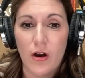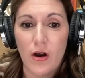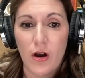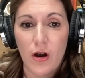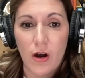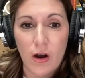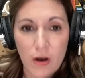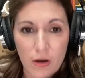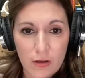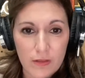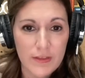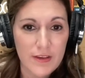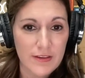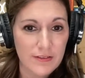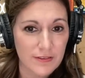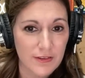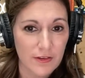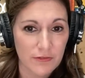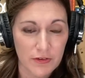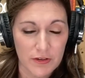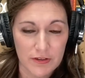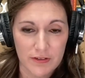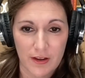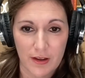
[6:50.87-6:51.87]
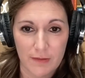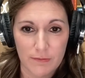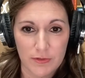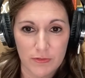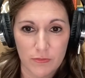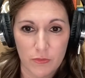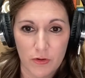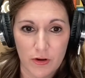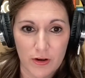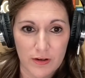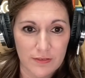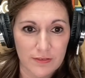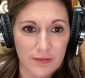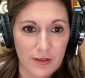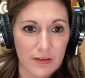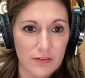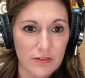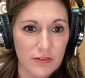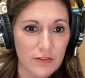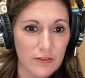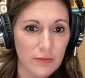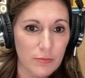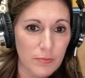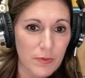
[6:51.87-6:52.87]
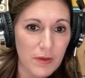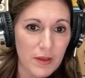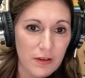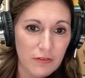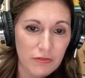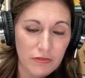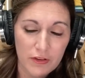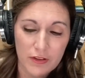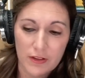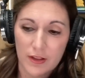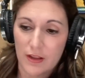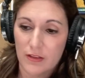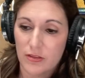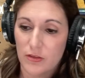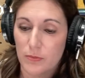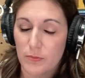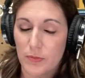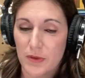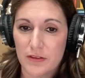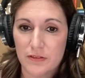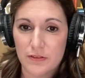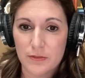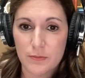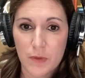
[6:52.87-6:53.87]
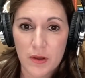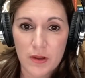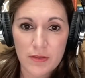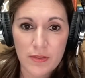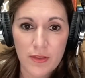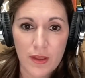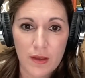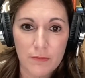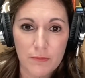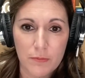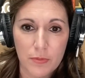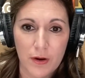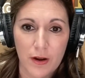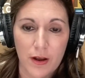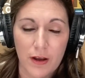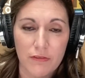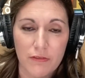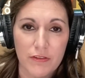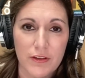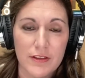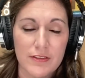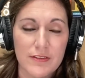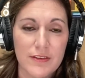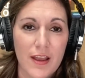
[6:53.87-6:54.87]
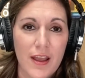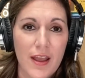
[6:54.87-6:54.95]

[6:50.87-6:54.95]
all these different types of organizations, big philanthropy, small nonprofits.